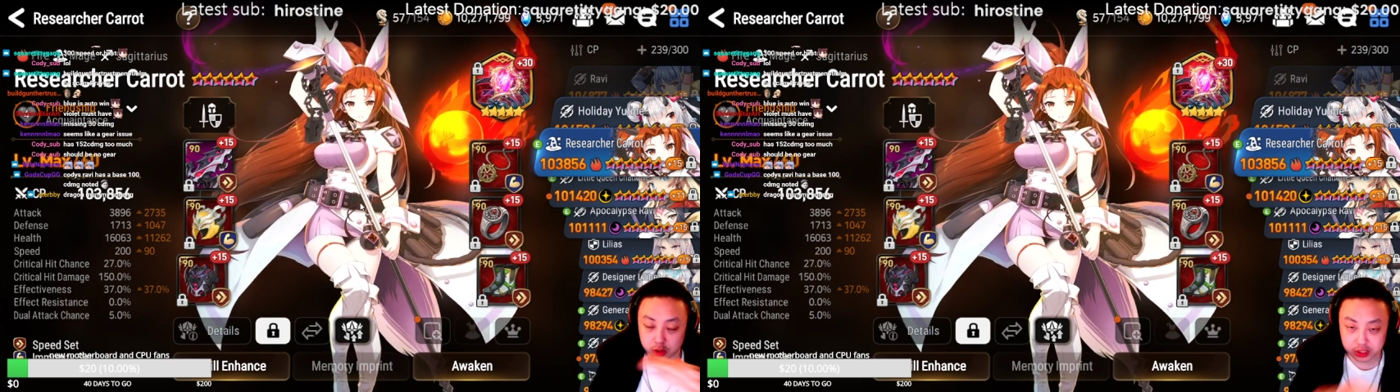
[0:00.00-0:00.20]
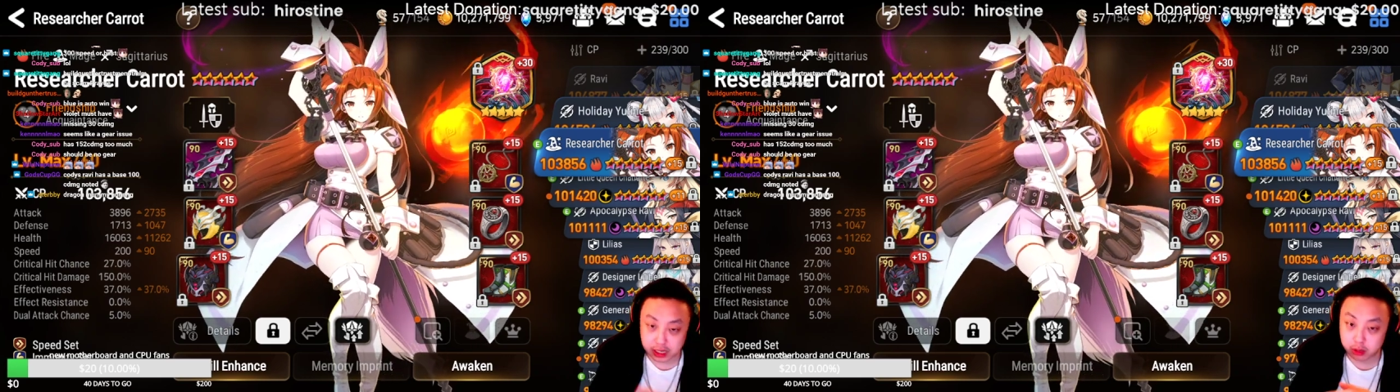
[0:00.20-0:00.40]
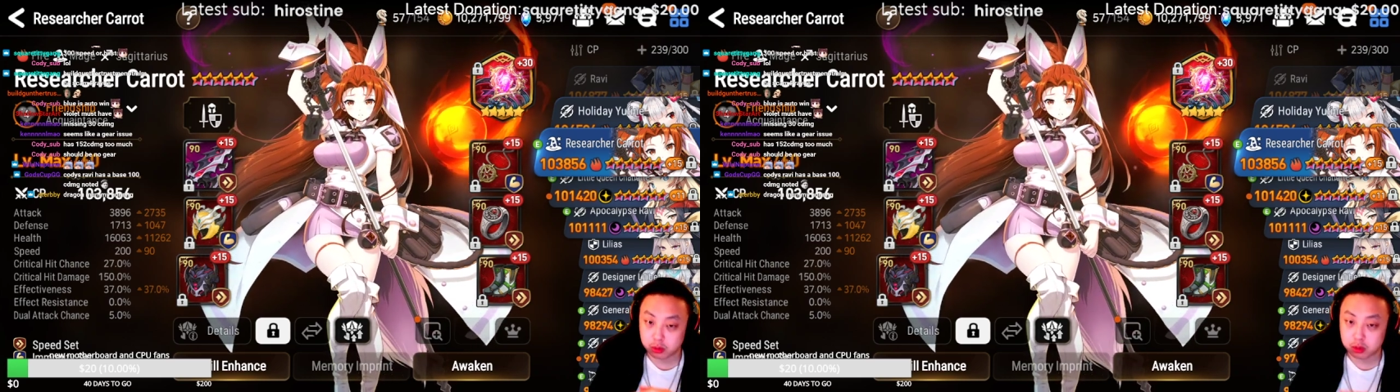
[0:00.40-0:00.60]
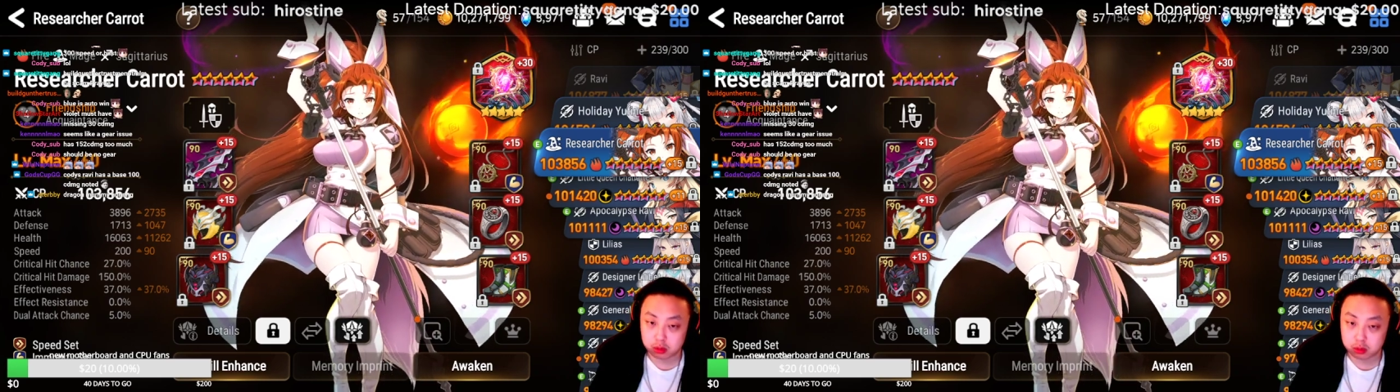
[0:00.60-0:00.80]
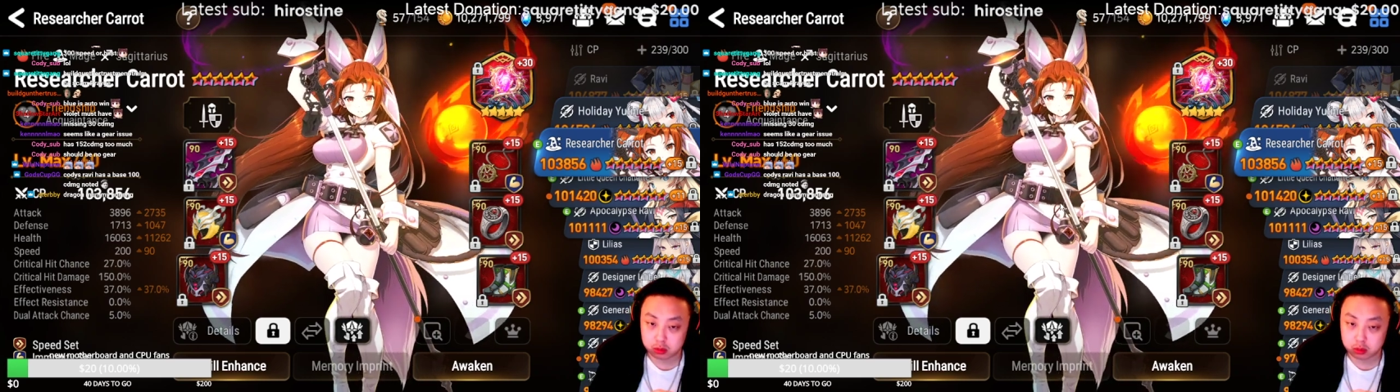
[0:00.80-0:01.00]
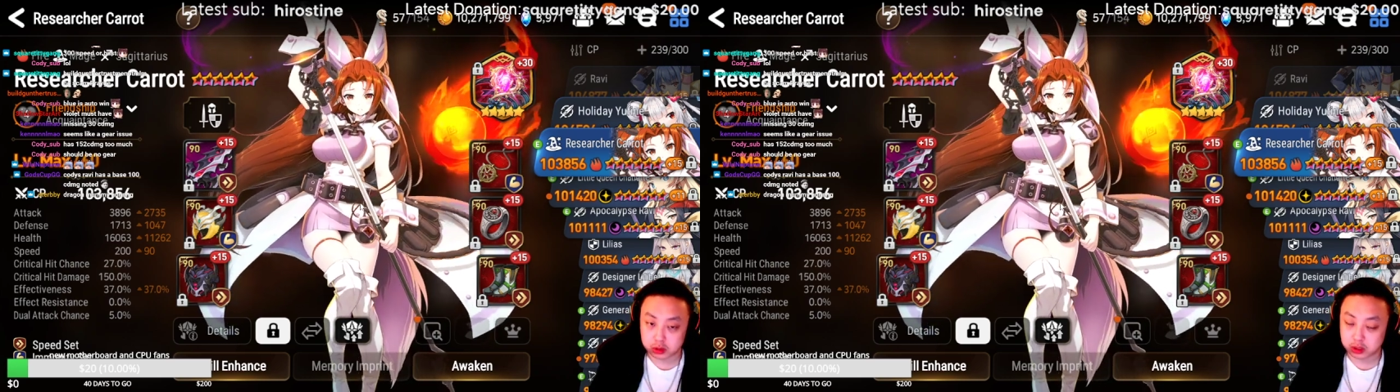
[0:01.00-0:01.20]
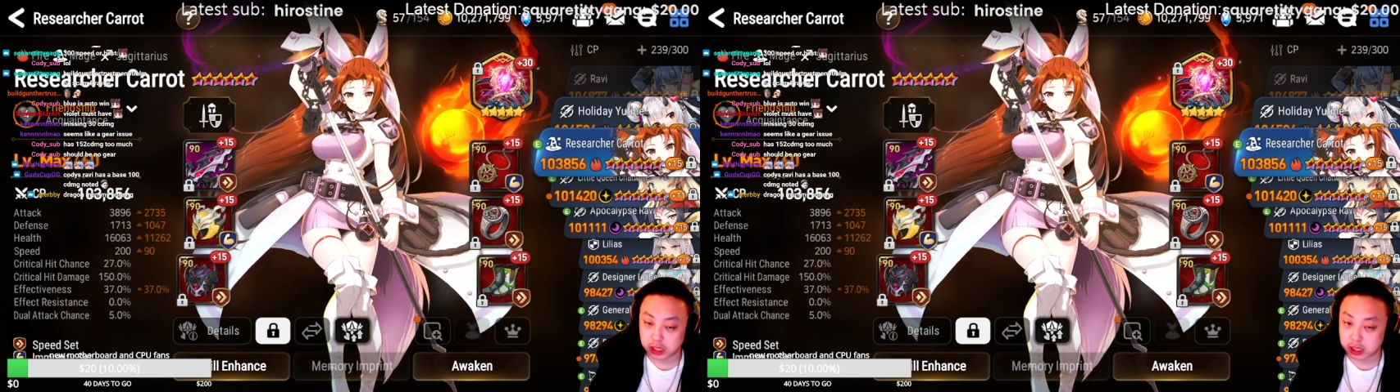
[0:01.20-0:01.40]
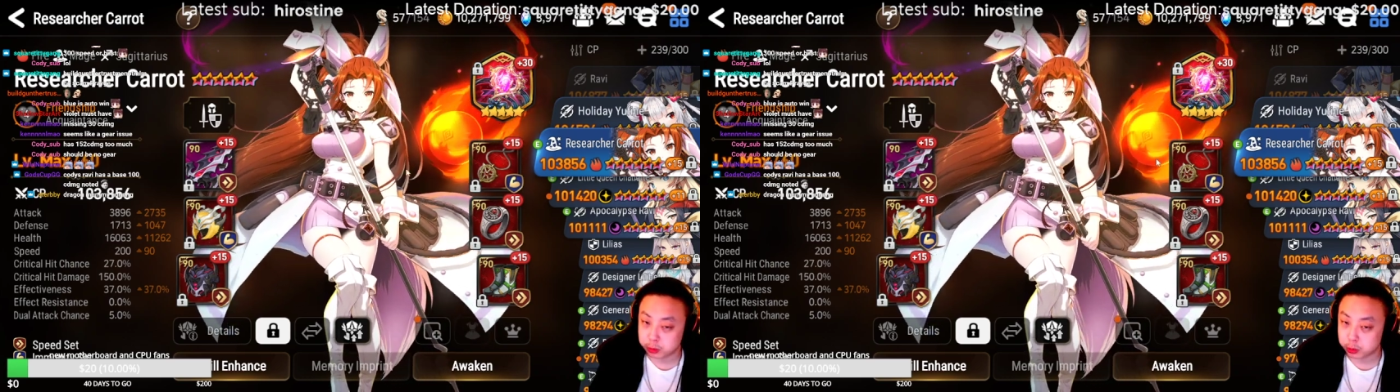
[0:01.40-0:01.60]
down on the
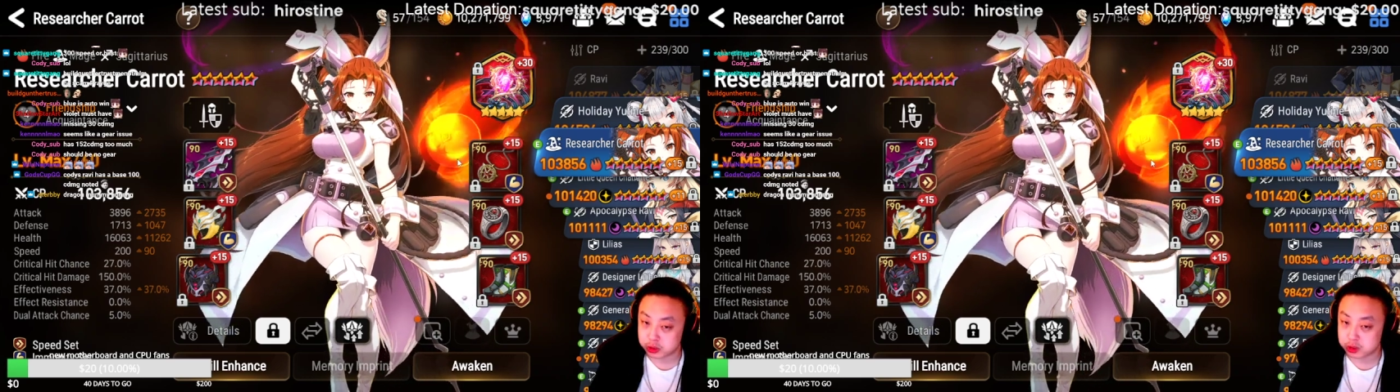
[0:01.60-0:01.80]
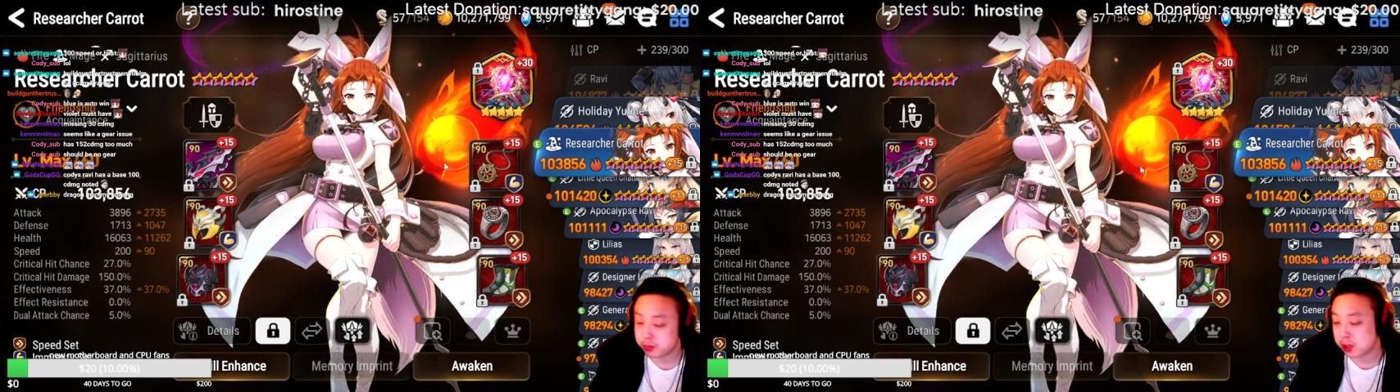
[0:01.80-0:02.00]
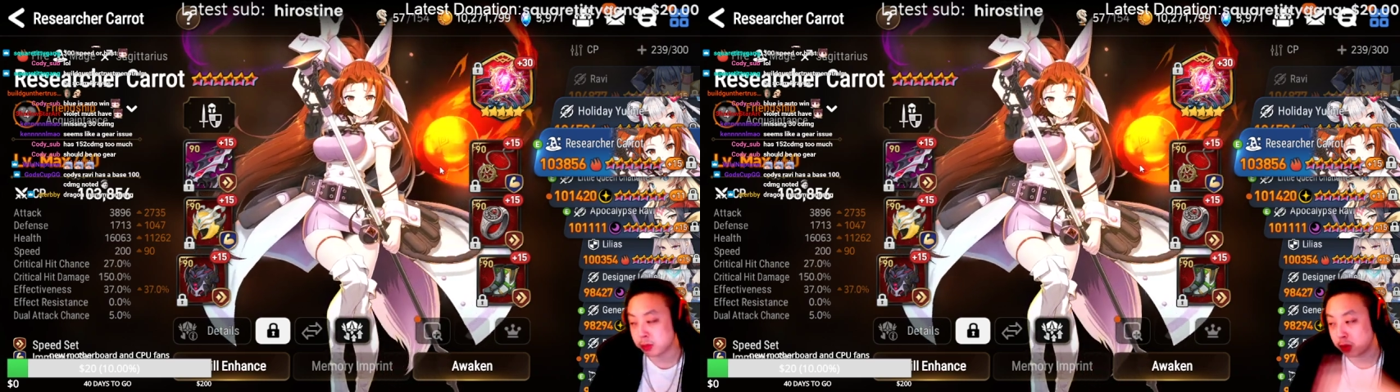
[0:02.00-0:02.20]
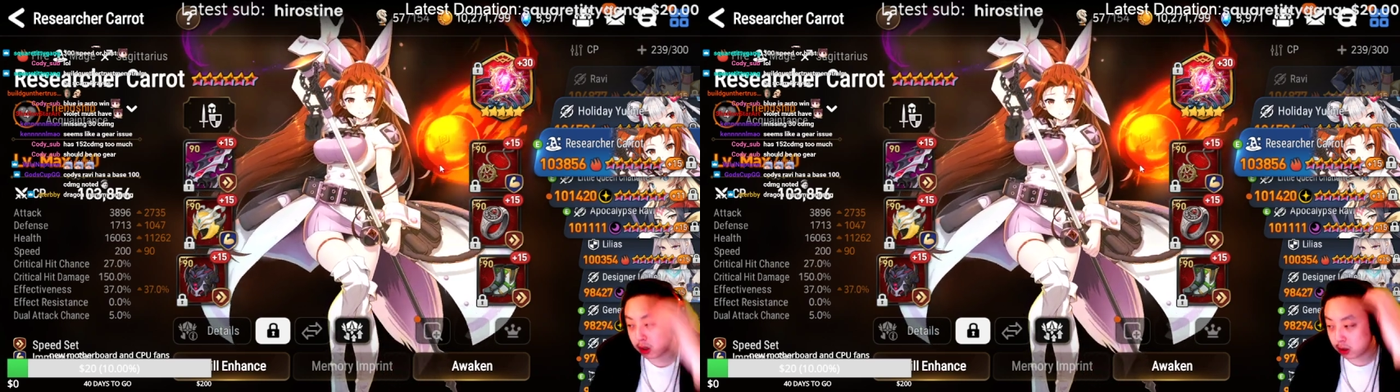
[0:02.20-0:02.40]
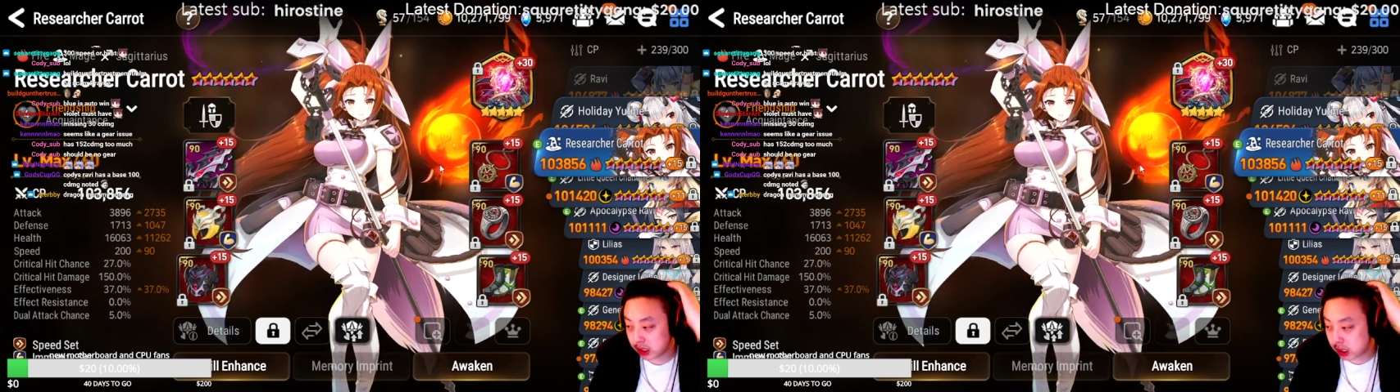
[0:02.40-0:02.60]
ladder boards in pick priority.